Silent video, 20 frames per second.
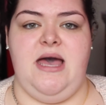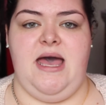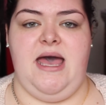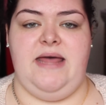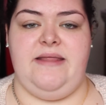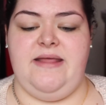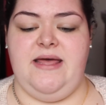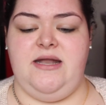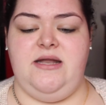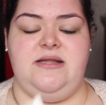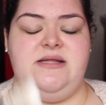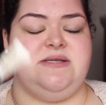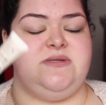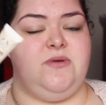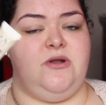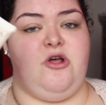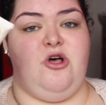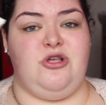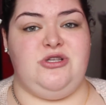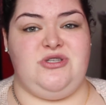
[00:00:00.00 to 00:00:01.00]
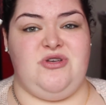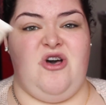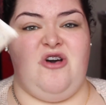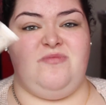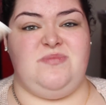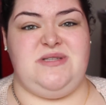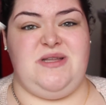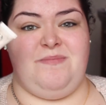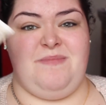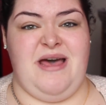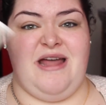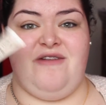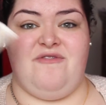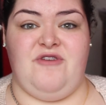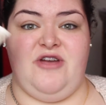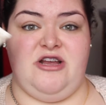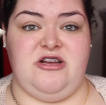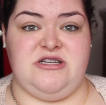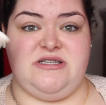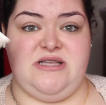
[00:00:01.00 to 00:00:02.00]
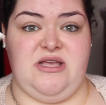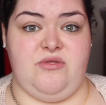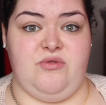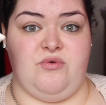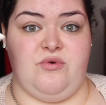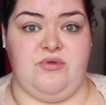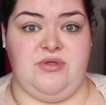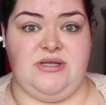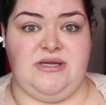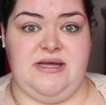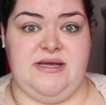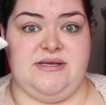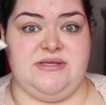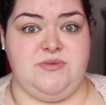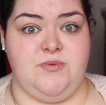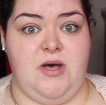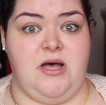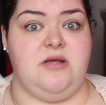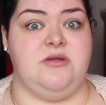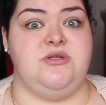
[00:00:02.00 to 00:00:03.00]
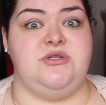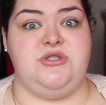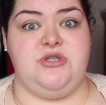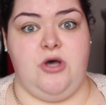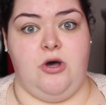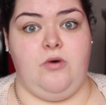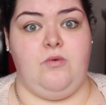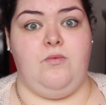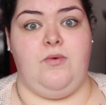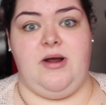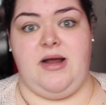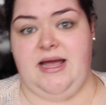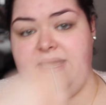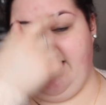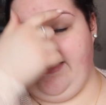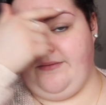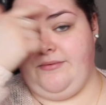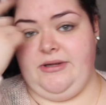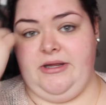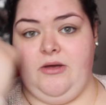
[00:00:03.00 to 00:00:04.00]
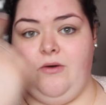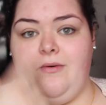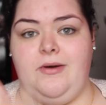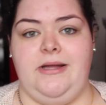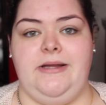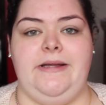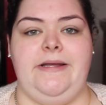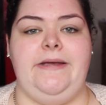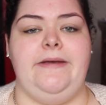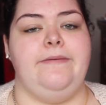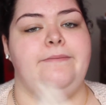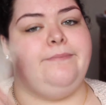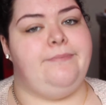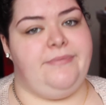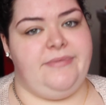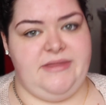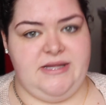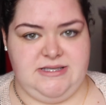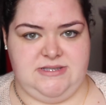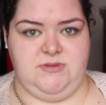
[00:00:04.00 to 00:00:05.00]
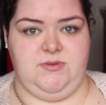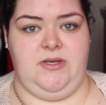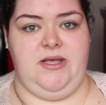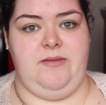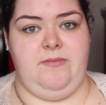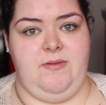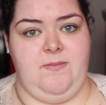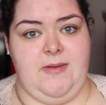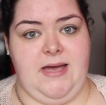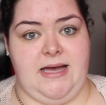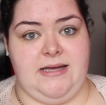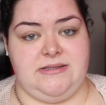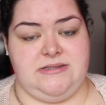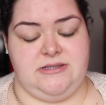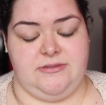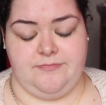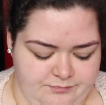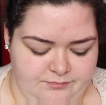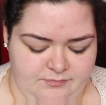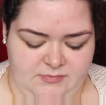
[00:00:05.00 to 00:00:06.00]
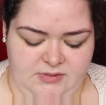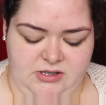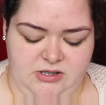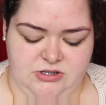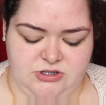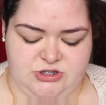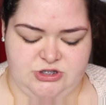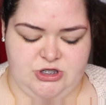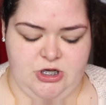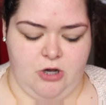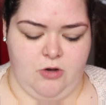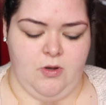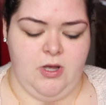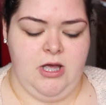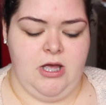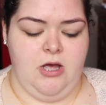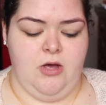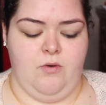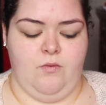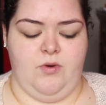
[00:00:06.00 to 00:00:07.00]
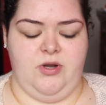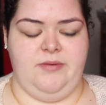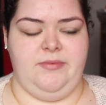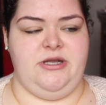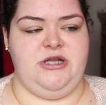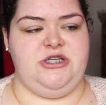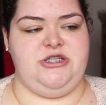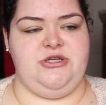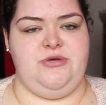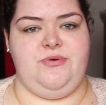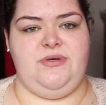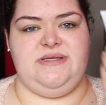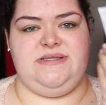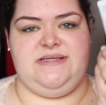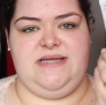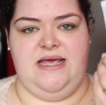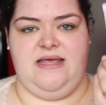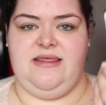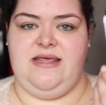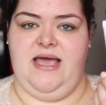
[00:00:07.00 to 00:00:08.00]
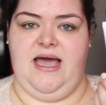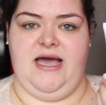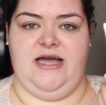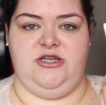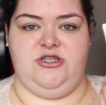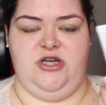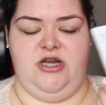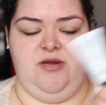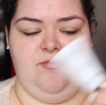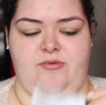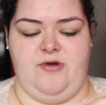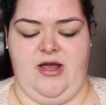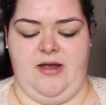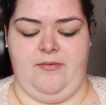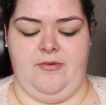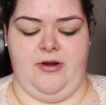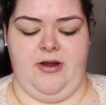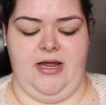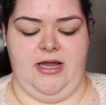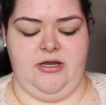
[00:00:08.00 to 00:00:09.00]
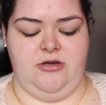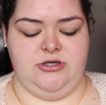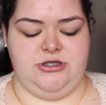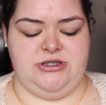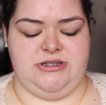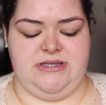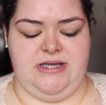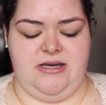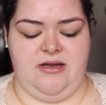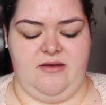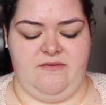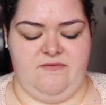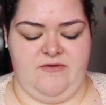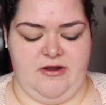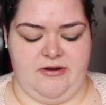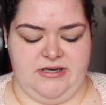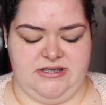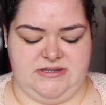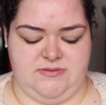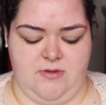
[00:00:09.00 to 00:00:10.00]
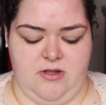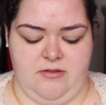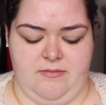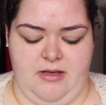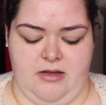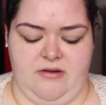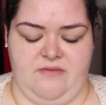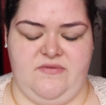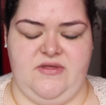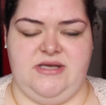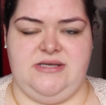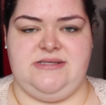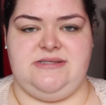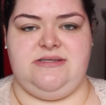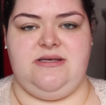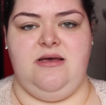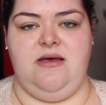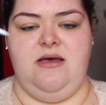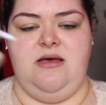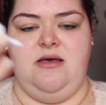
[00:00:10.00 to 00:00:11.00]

And then this one also helps to mattify your skin throughout the day as well. So where I get really oily, this will keep me matte. So what I'm going to do is take the hydrating primer, and you just need a very small amount of this,